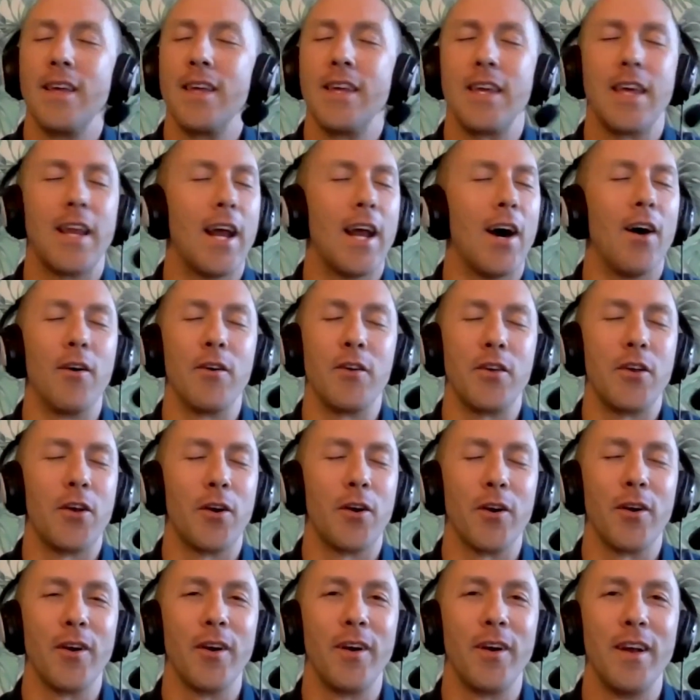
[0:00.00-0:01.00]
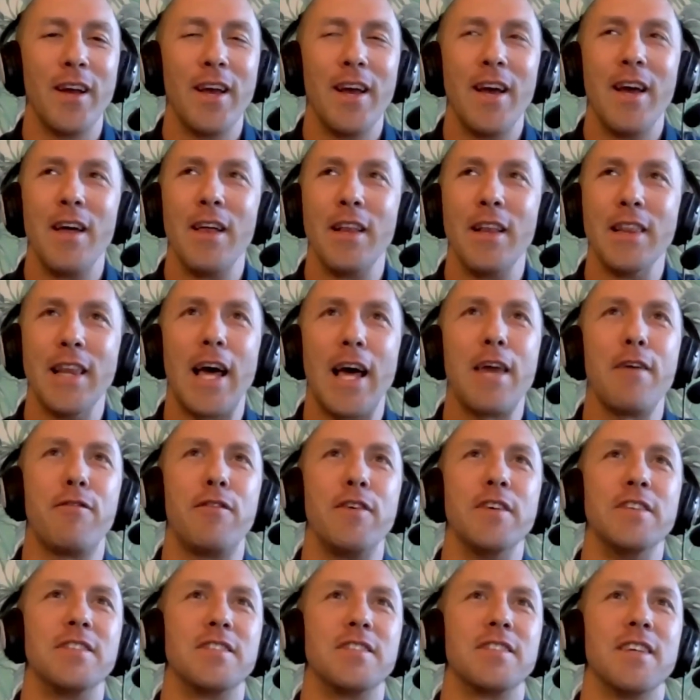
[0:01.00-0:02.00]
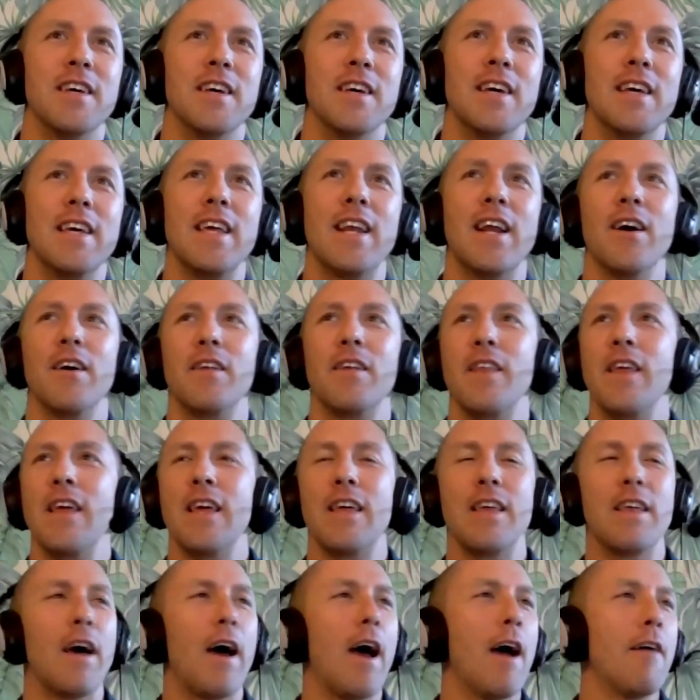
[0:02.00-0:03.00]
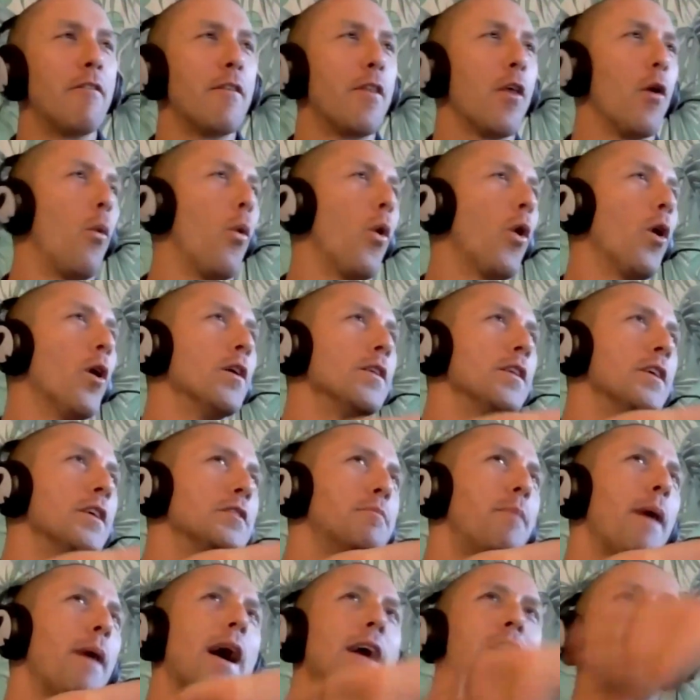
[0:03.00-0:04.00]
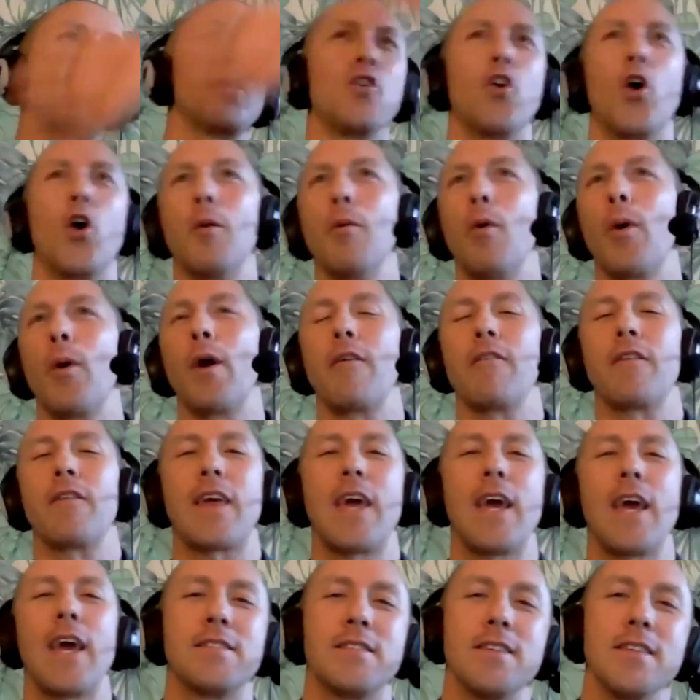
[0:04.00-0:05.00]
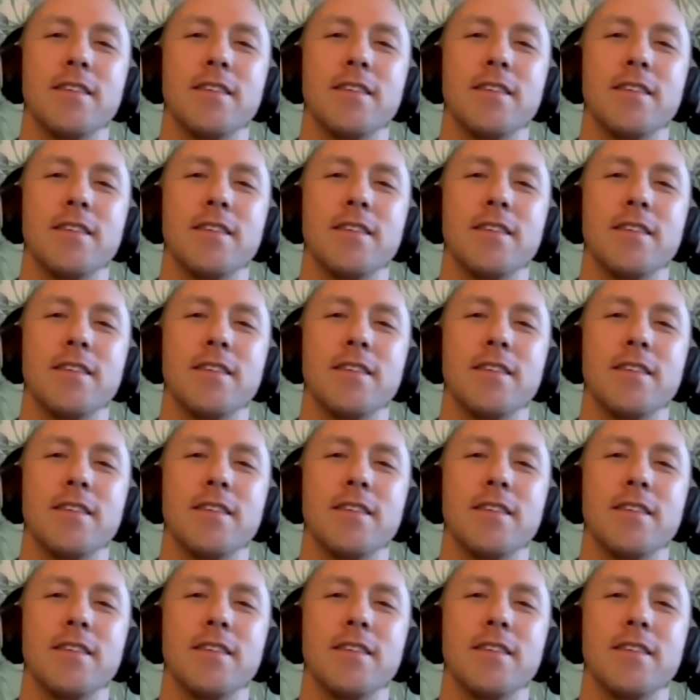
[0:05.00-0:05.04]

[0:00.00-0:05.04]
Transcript: your life is, the world is back to normal, whatever the case